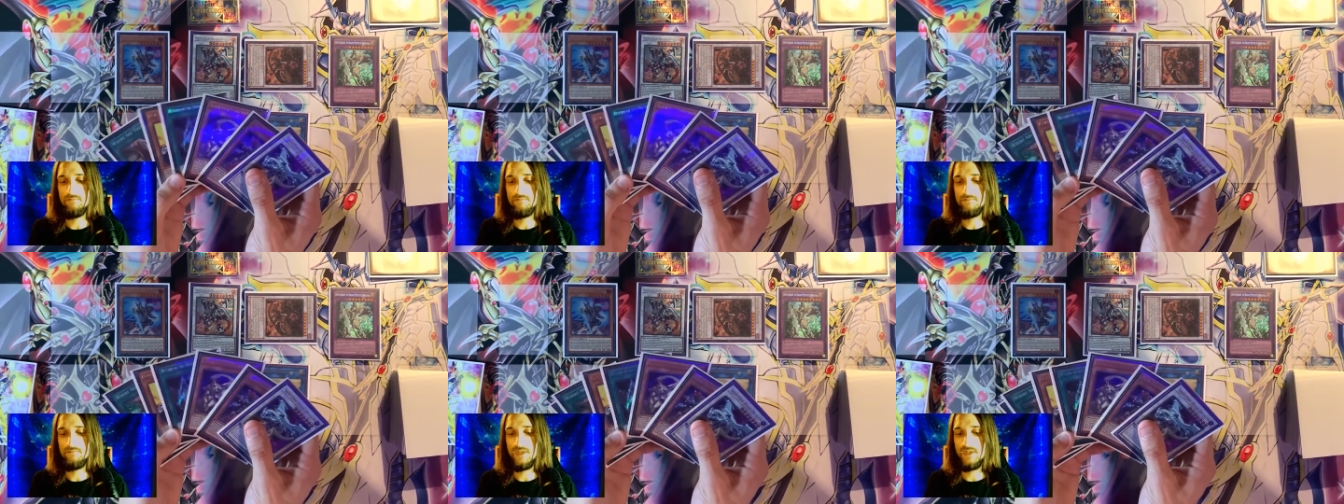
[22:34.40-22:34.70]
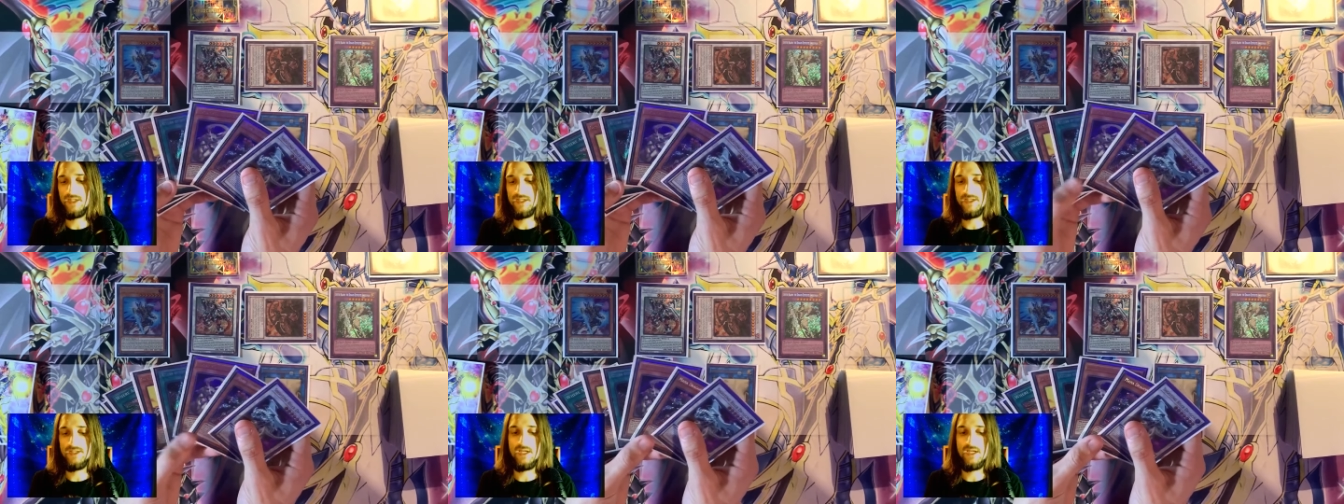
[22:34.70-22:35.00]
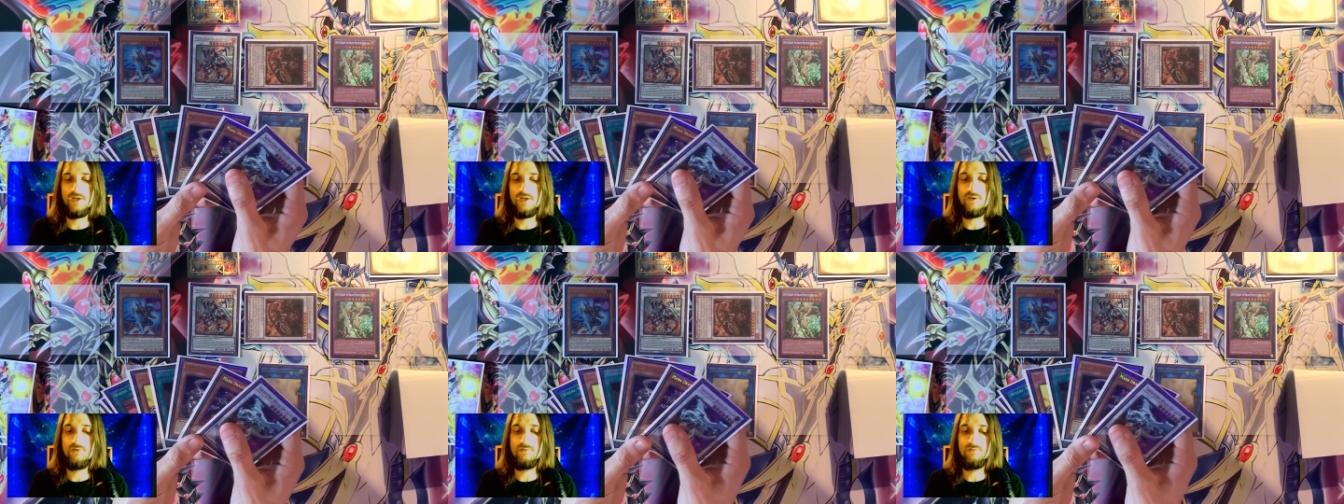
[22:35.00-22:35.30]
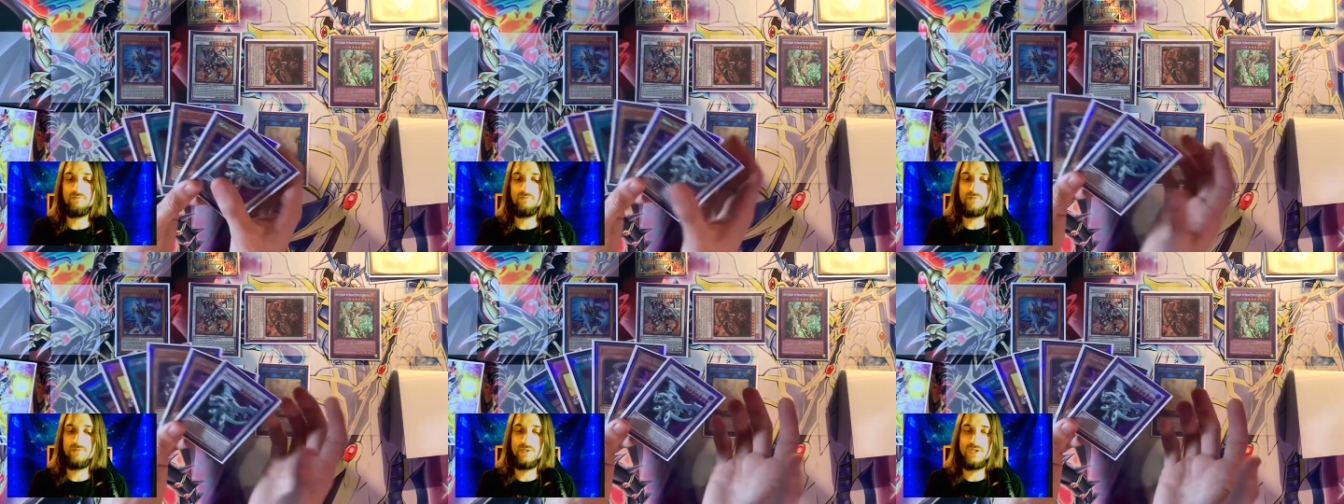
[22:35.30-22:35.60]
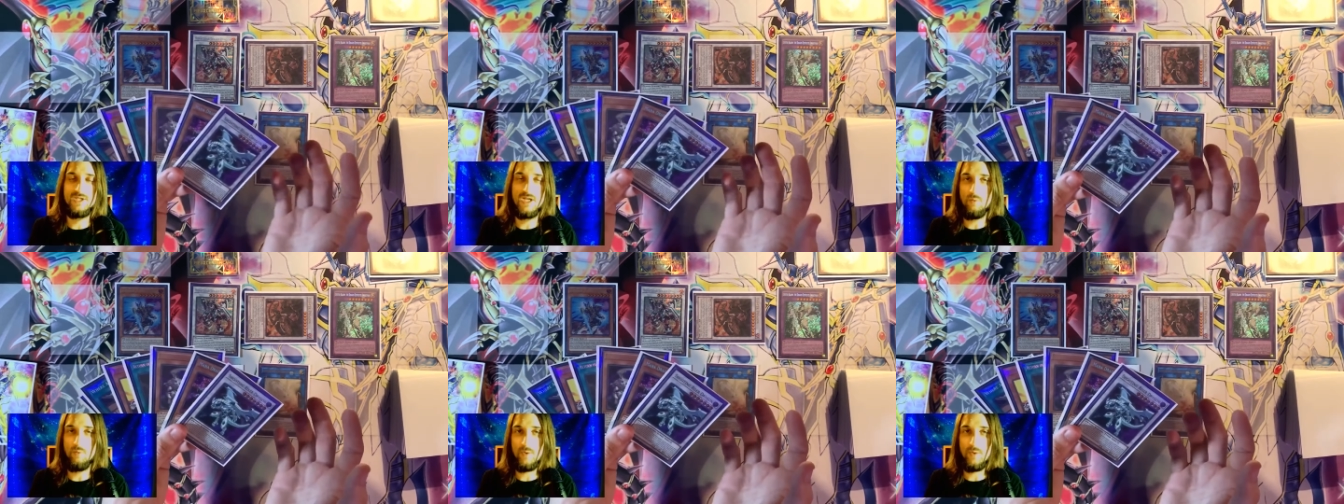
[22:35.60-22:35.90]
let's say you
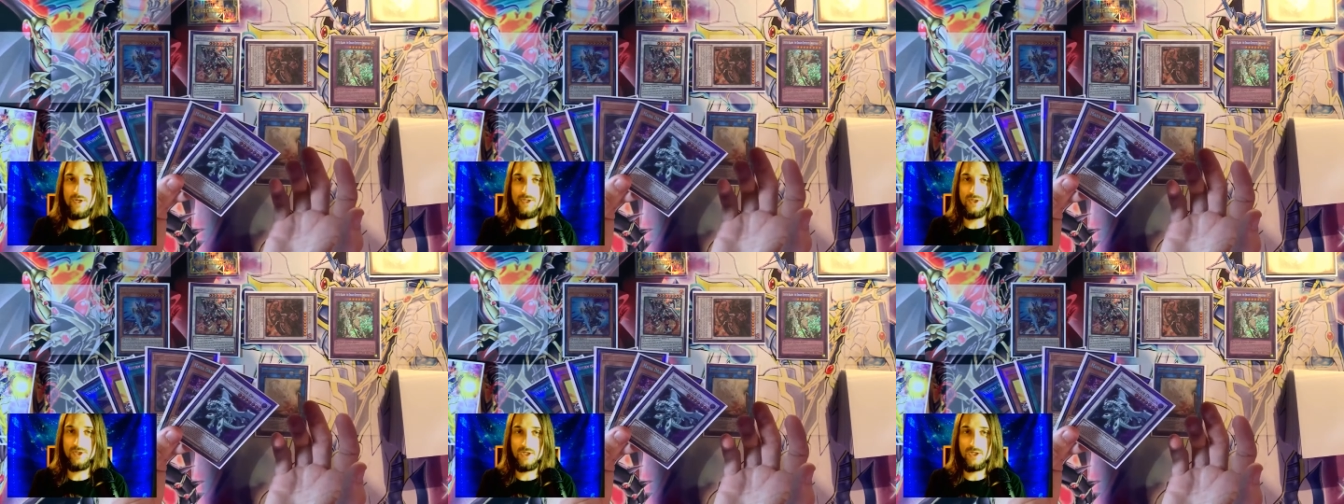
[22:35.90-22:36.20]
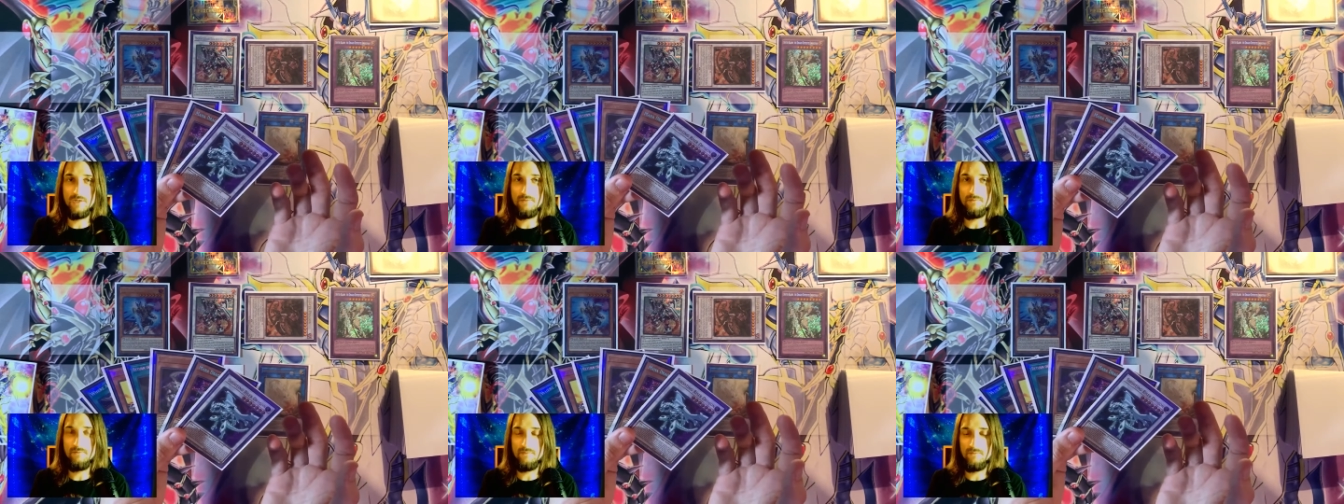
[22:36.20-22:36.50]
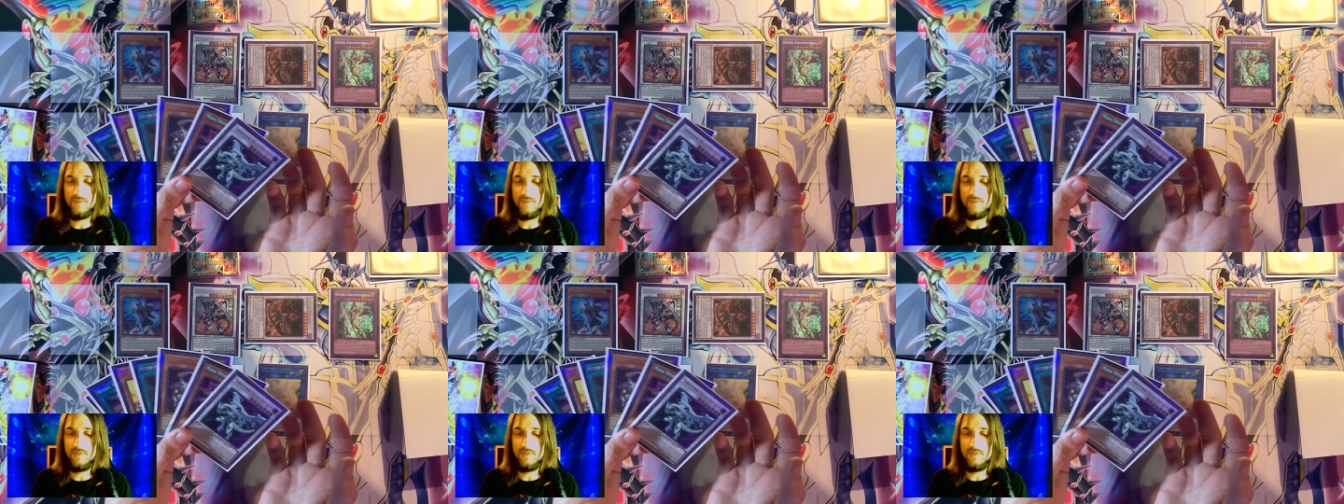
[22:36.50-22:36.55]
sent Wizard